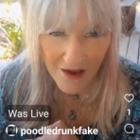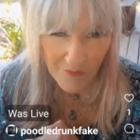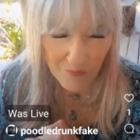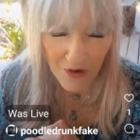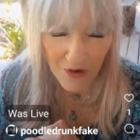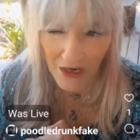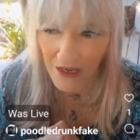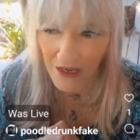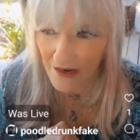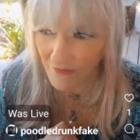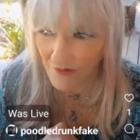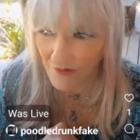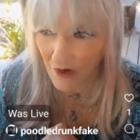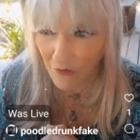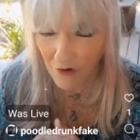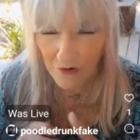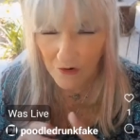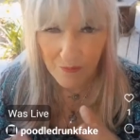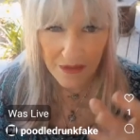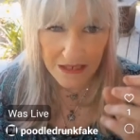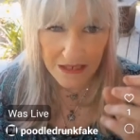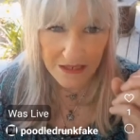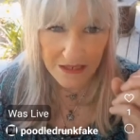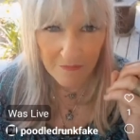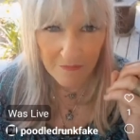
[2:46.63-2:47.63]
And believe me, it
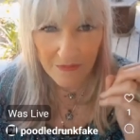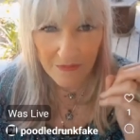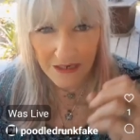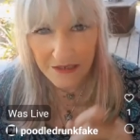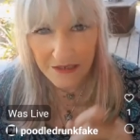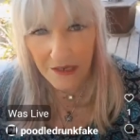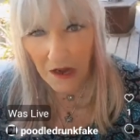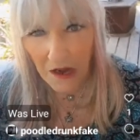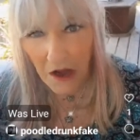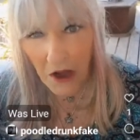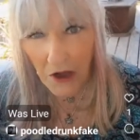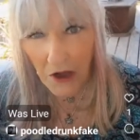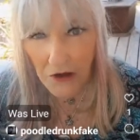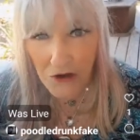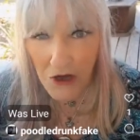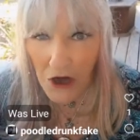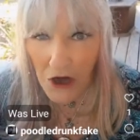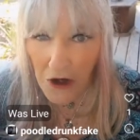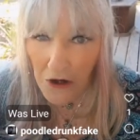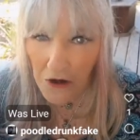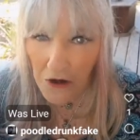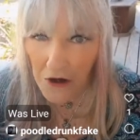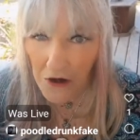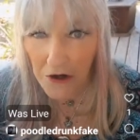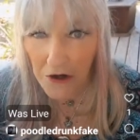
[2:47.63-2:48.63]
wouldn't be somebody saying, hey,
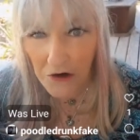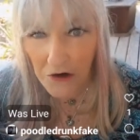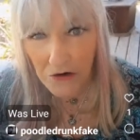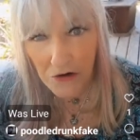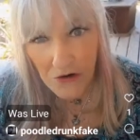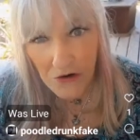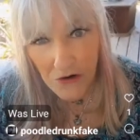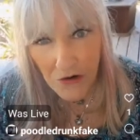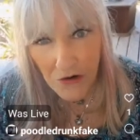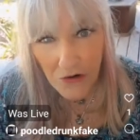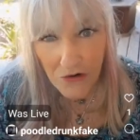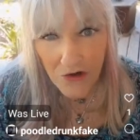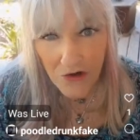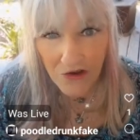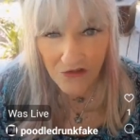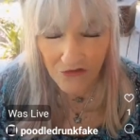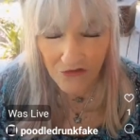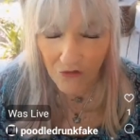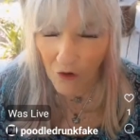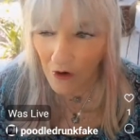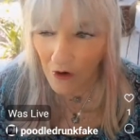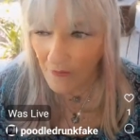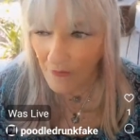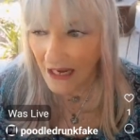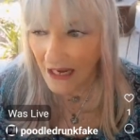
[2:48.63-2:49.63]
Terry, could you do this
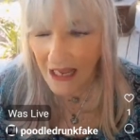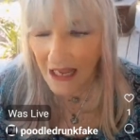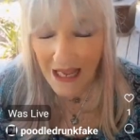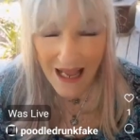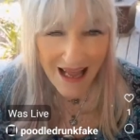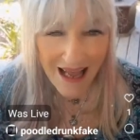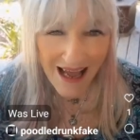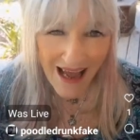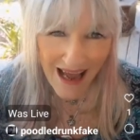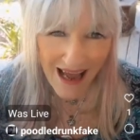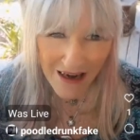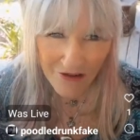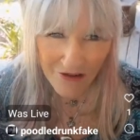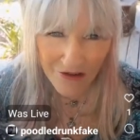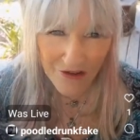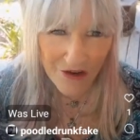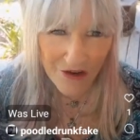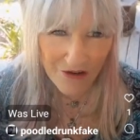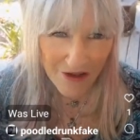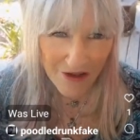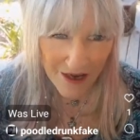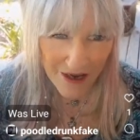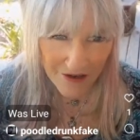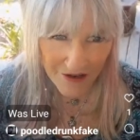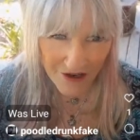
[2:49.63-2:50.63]
for me? I don't
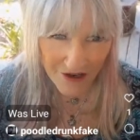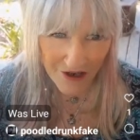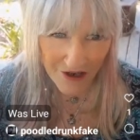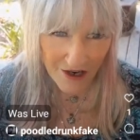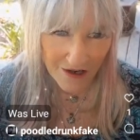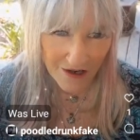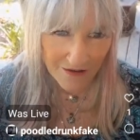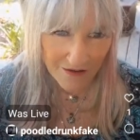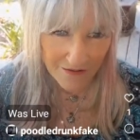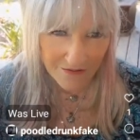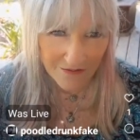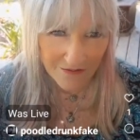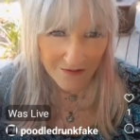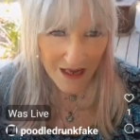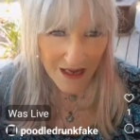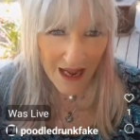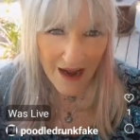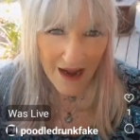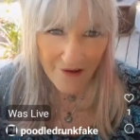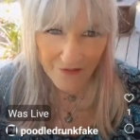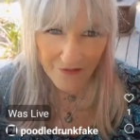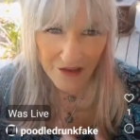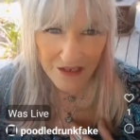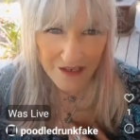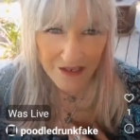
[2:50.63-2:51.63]
do that shit. I
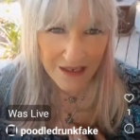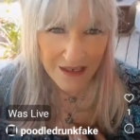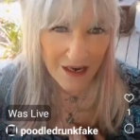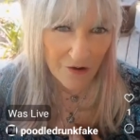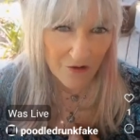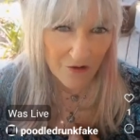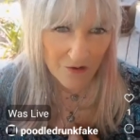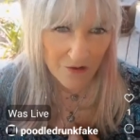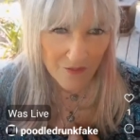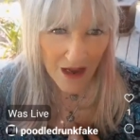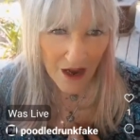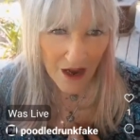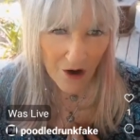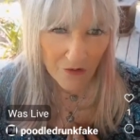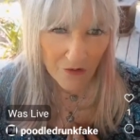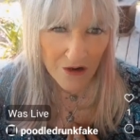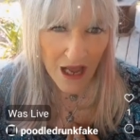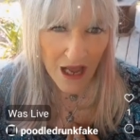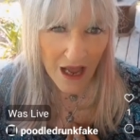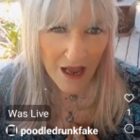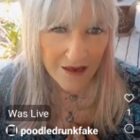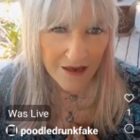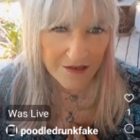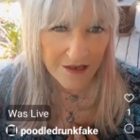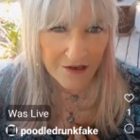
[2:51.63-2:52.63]
have to see it with my own
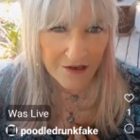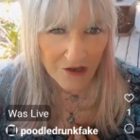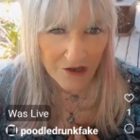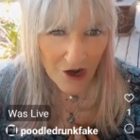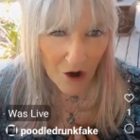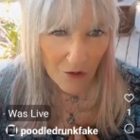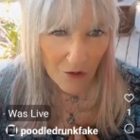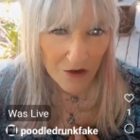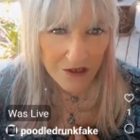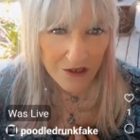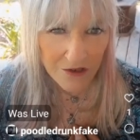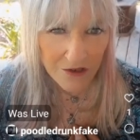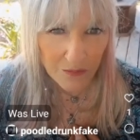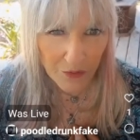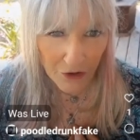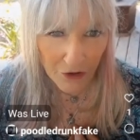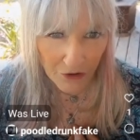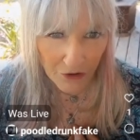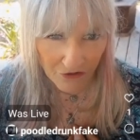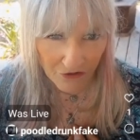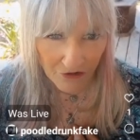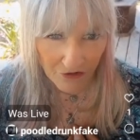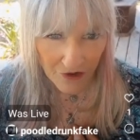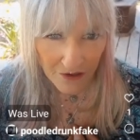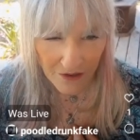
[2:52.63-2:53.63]
eyes and know it's
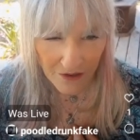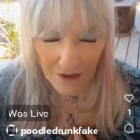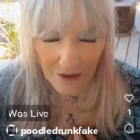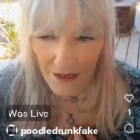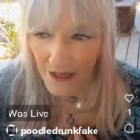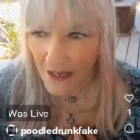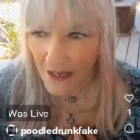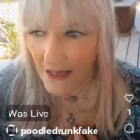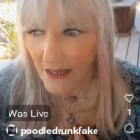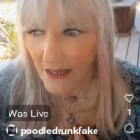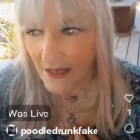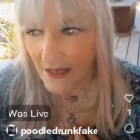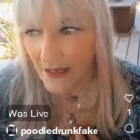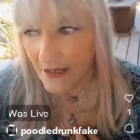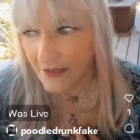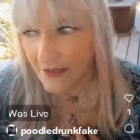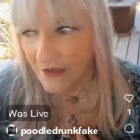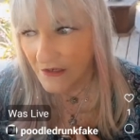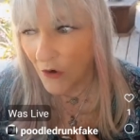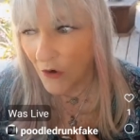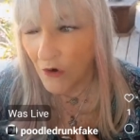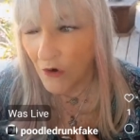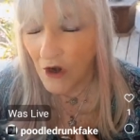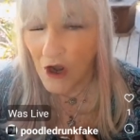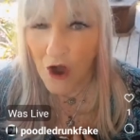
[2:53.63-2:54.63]
proof.
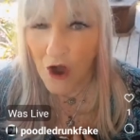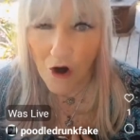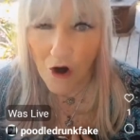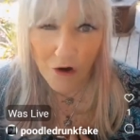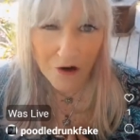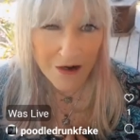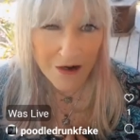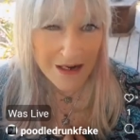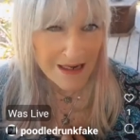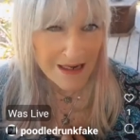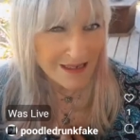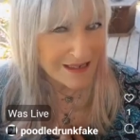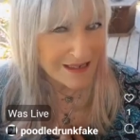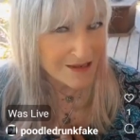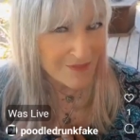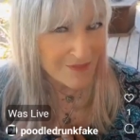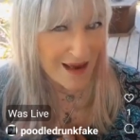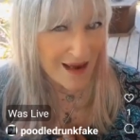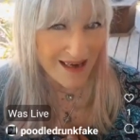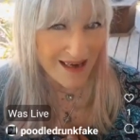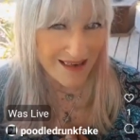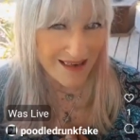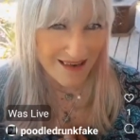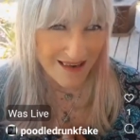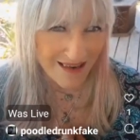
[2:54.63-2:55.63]
So Lauren is
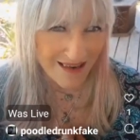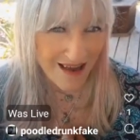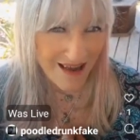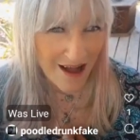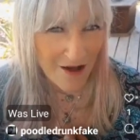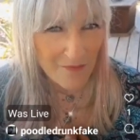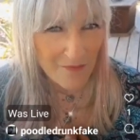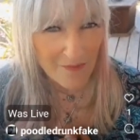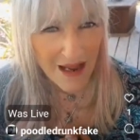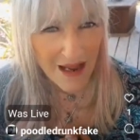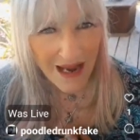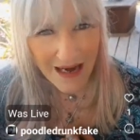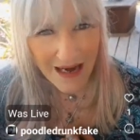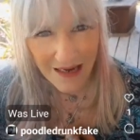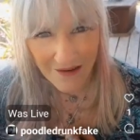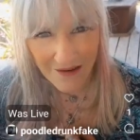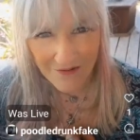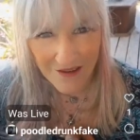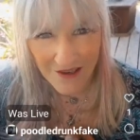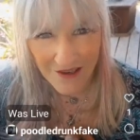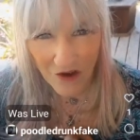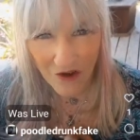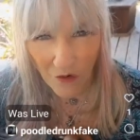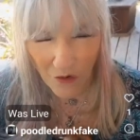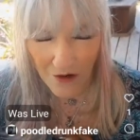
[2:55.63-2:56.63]
making a comeback
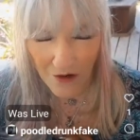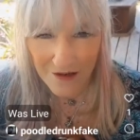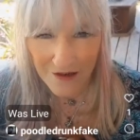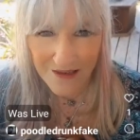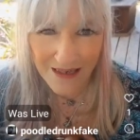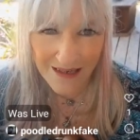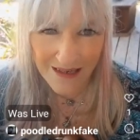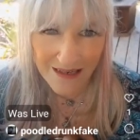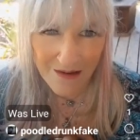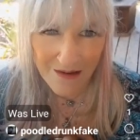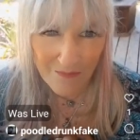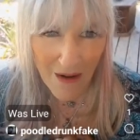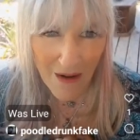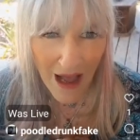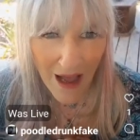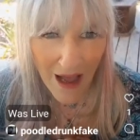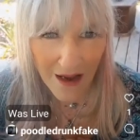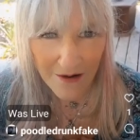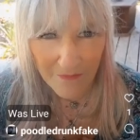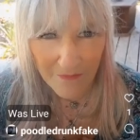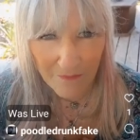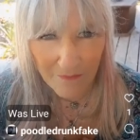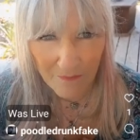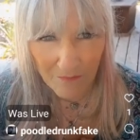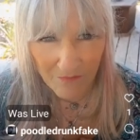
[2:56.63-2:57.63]
of sorts in the
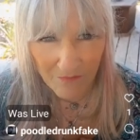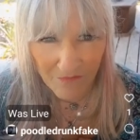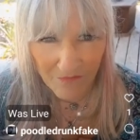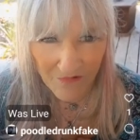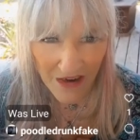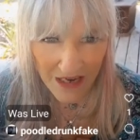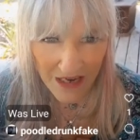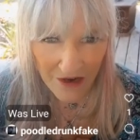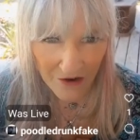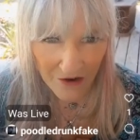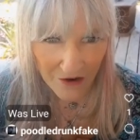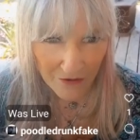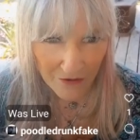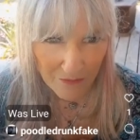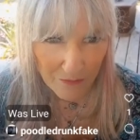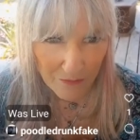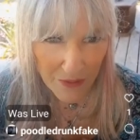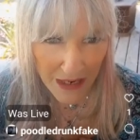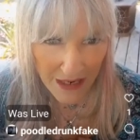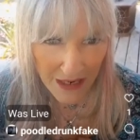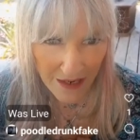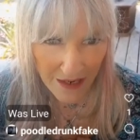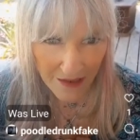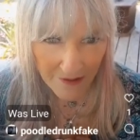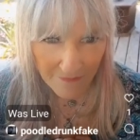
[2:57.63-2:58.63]
bottom feeder
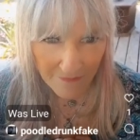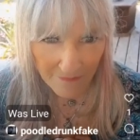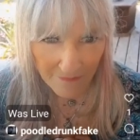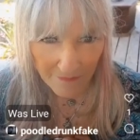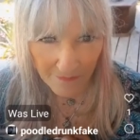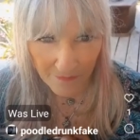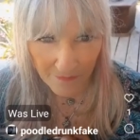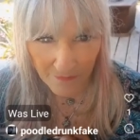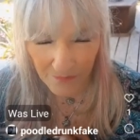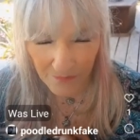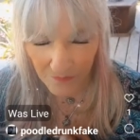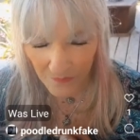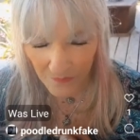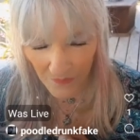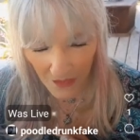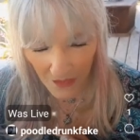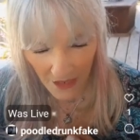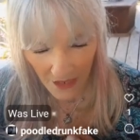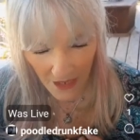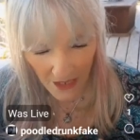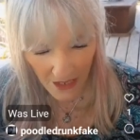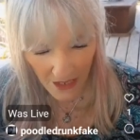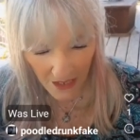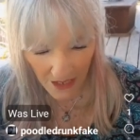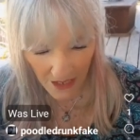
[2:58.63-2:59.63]
pit.
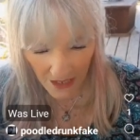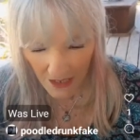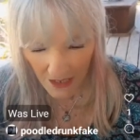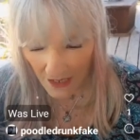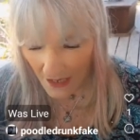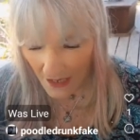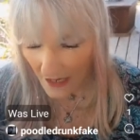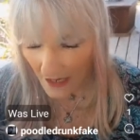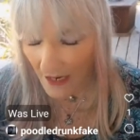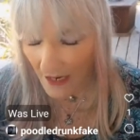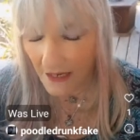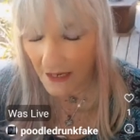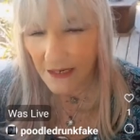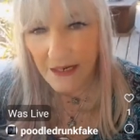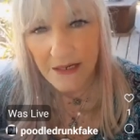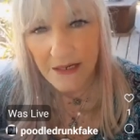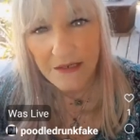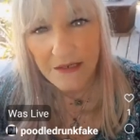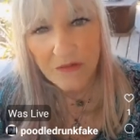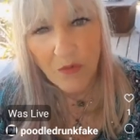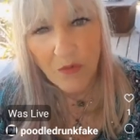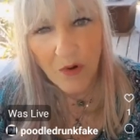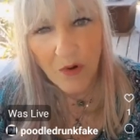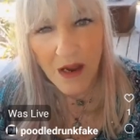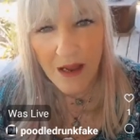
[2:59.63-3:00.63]
And
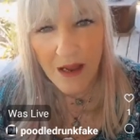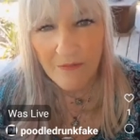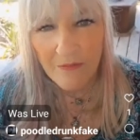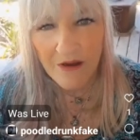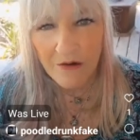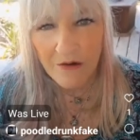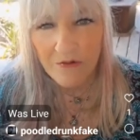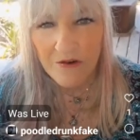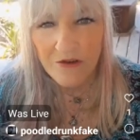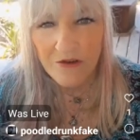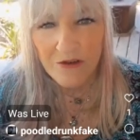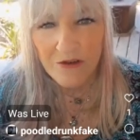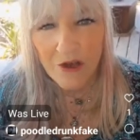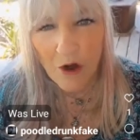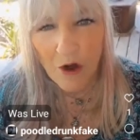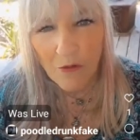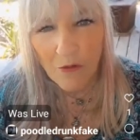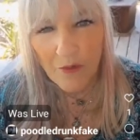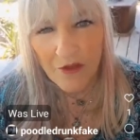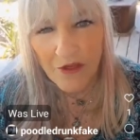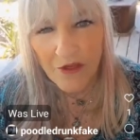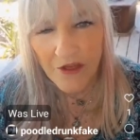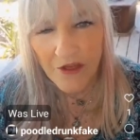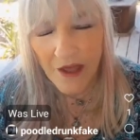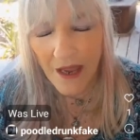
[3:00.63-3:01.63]
these women were so
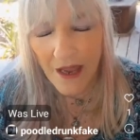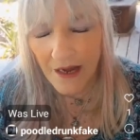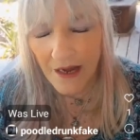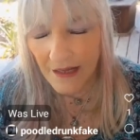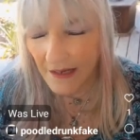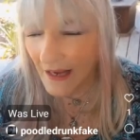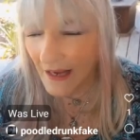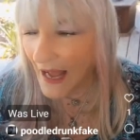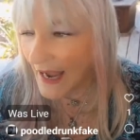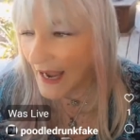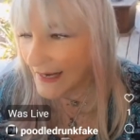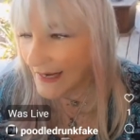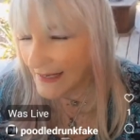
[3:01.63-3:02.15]
pathetic.